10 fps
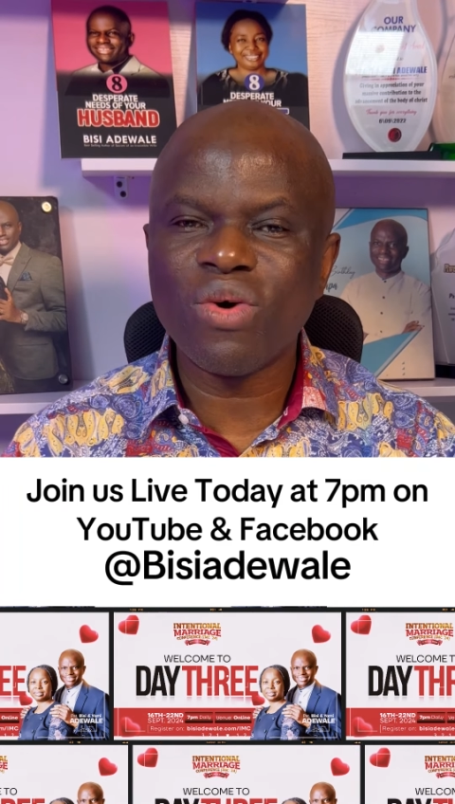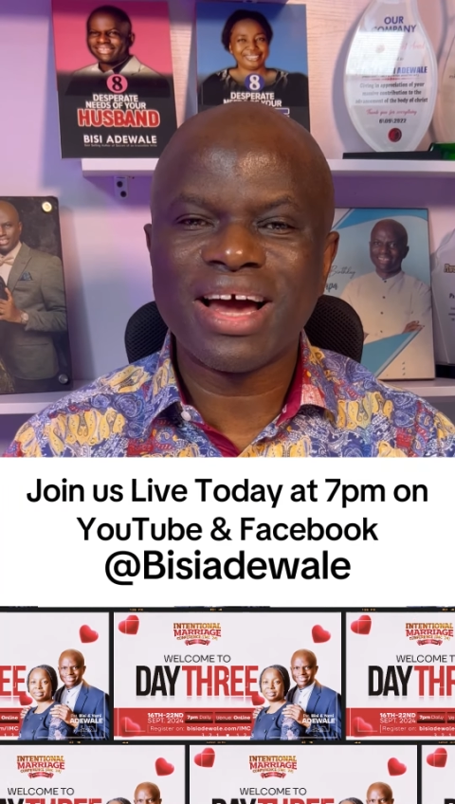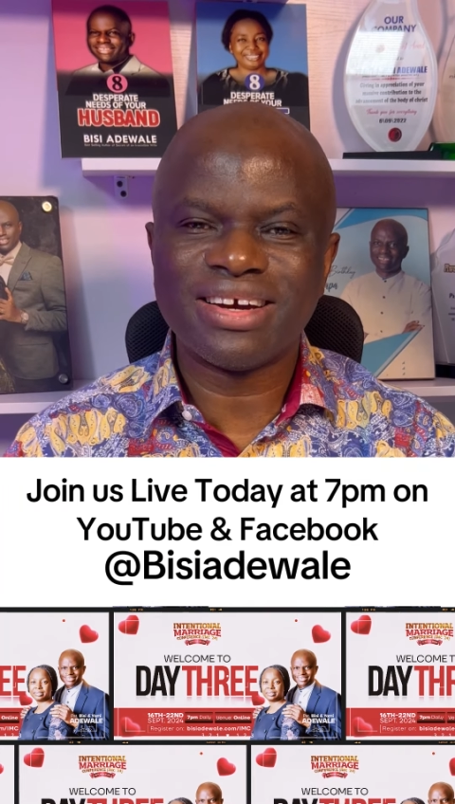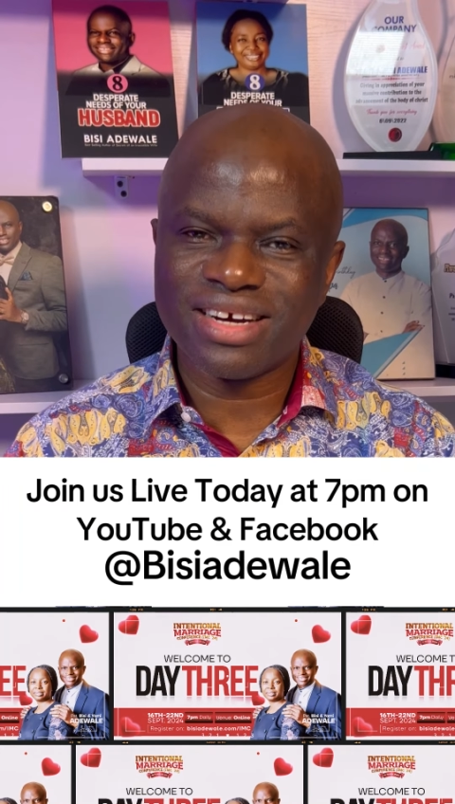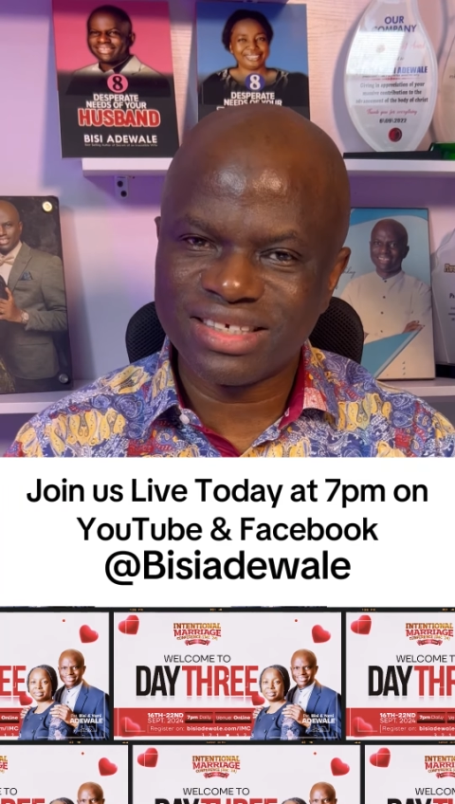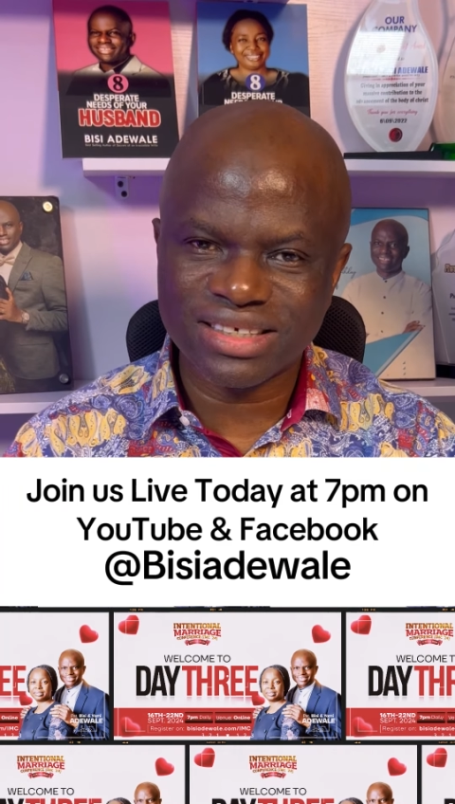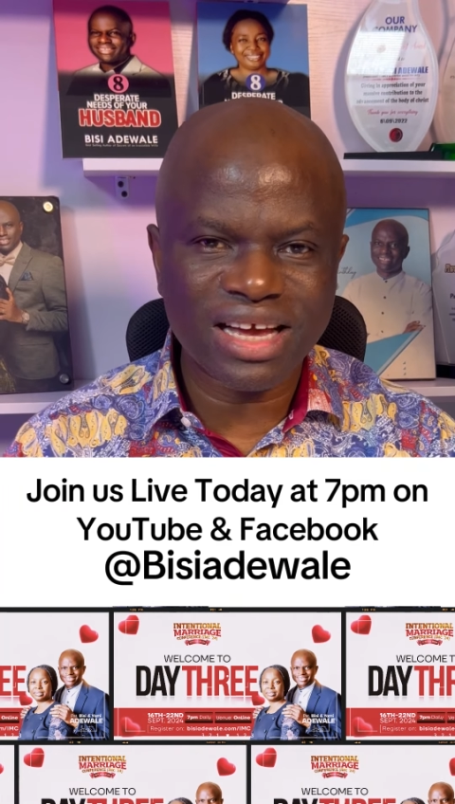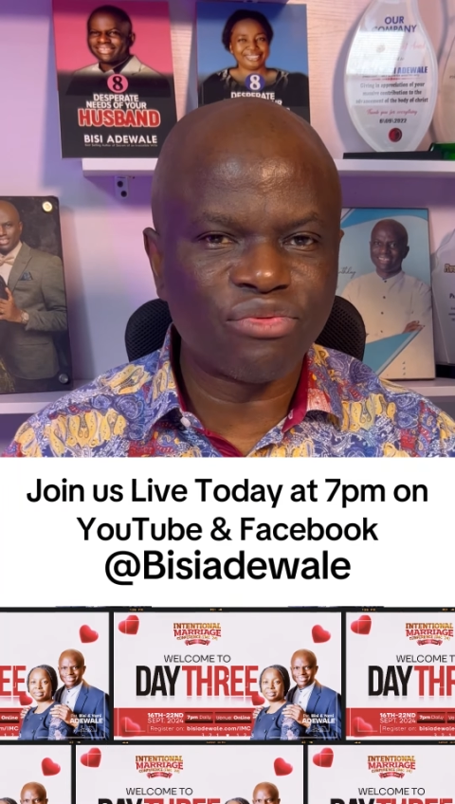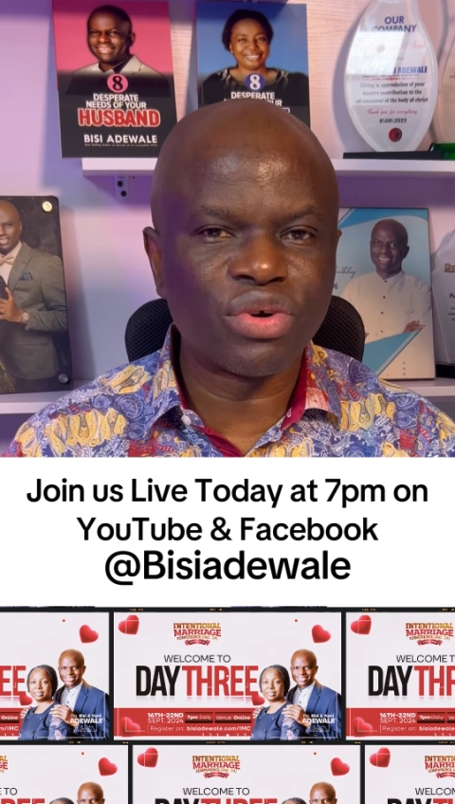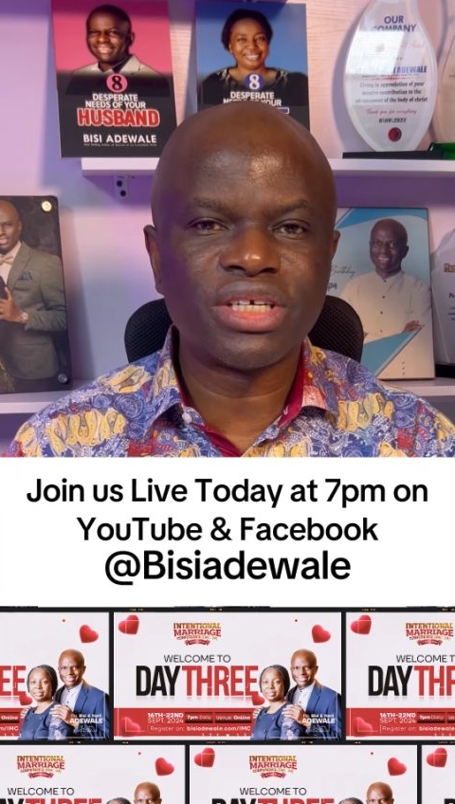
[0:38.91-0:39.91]
Go and register
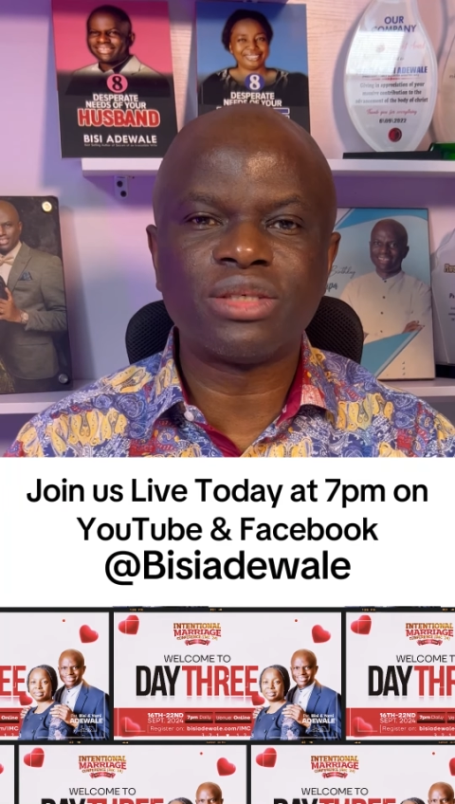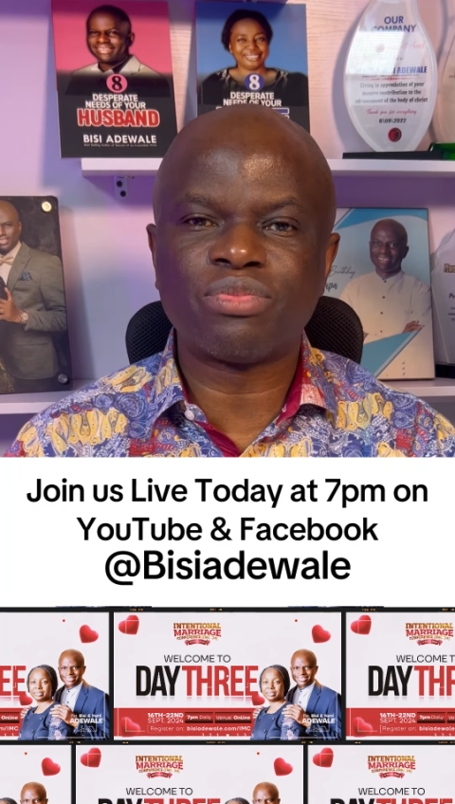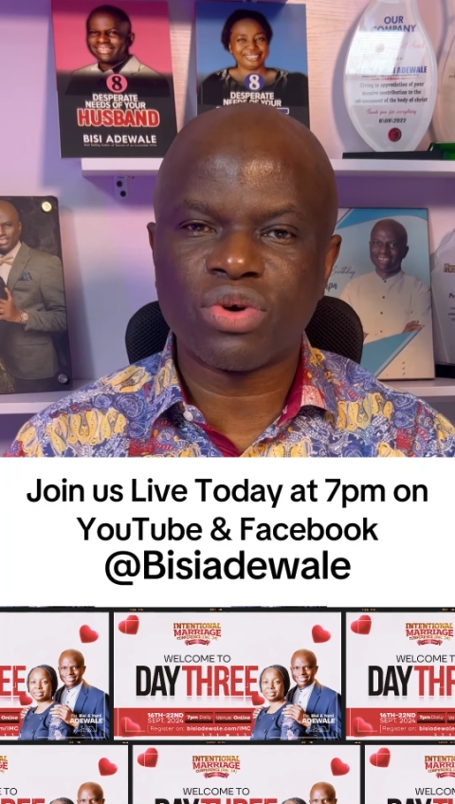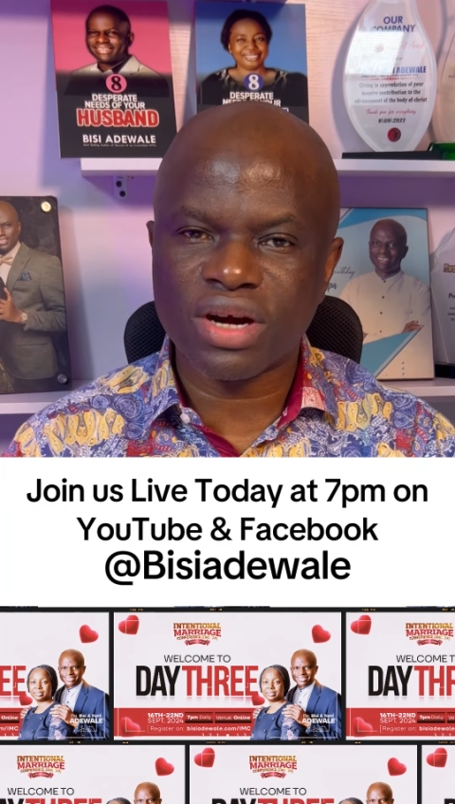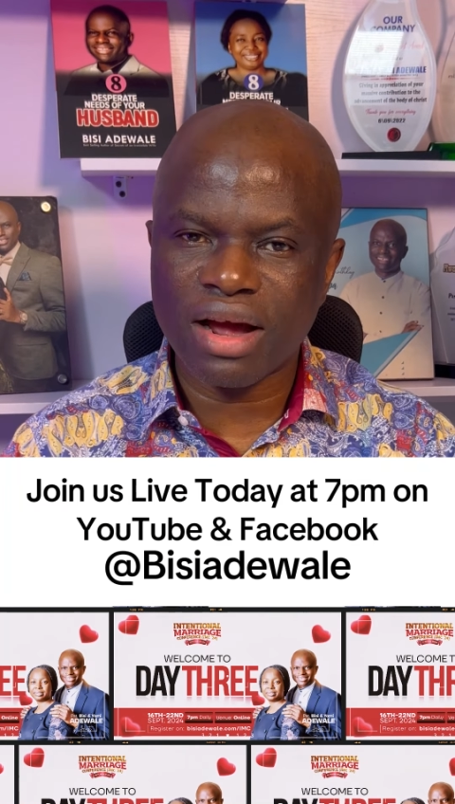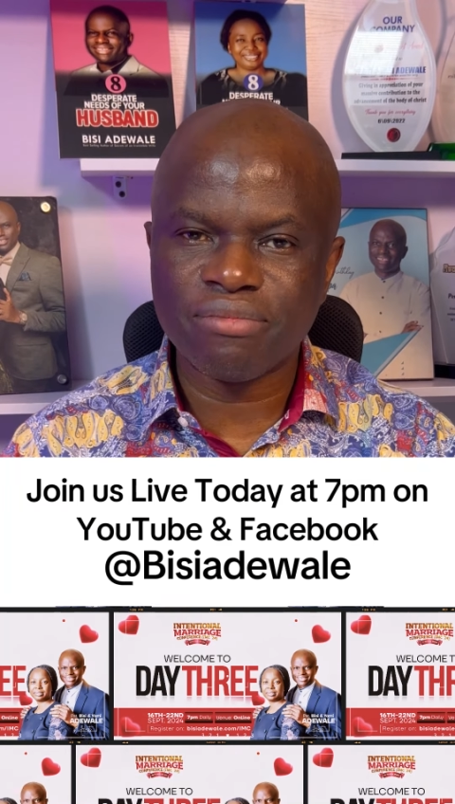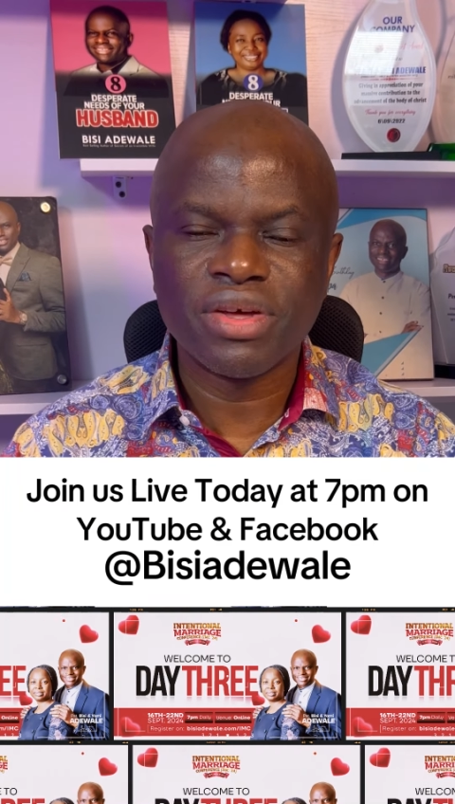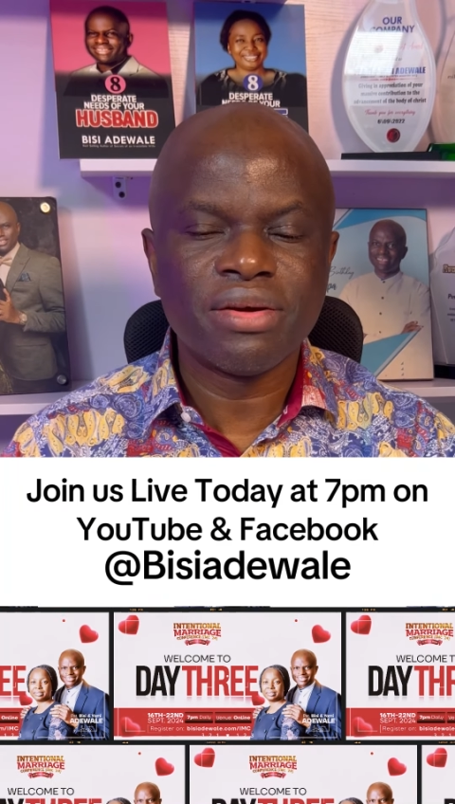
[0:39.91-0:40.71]
for this program,